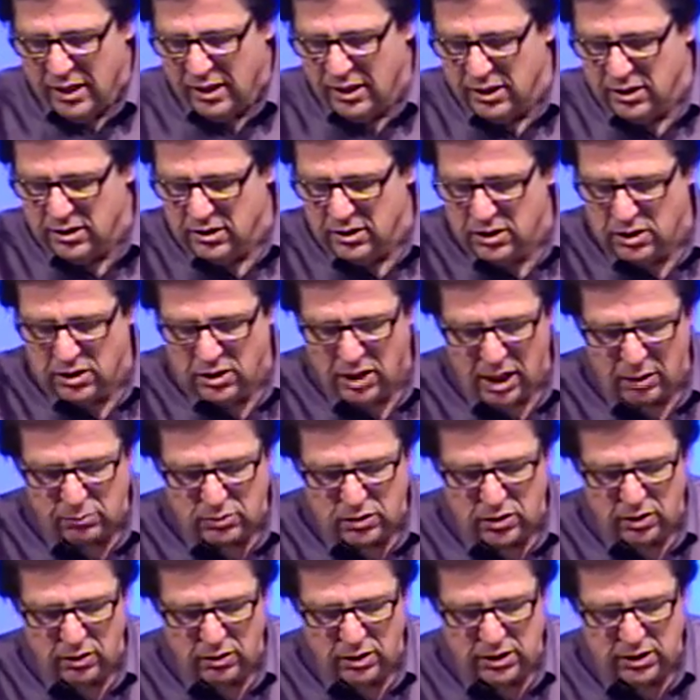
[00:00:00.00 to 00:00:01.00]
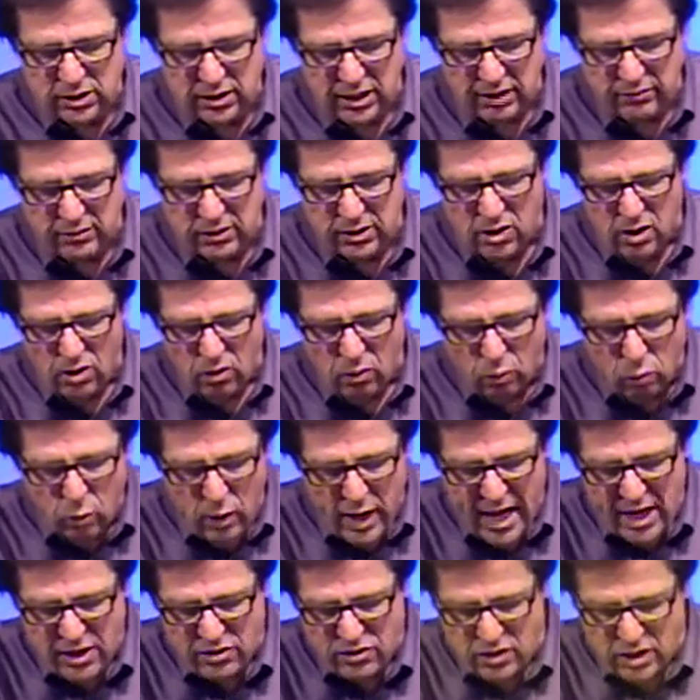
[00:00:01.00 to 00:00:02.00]
Listen to Psalms 37
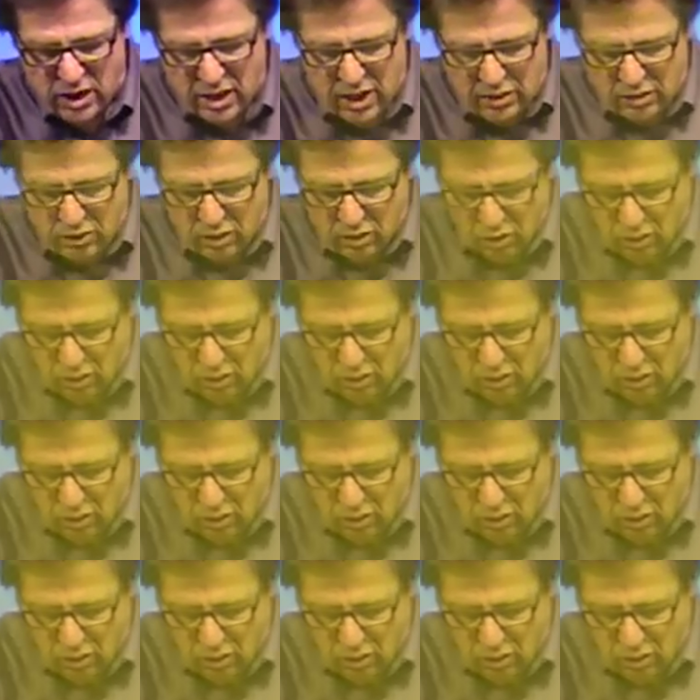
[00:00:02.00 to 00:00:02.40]
rest in the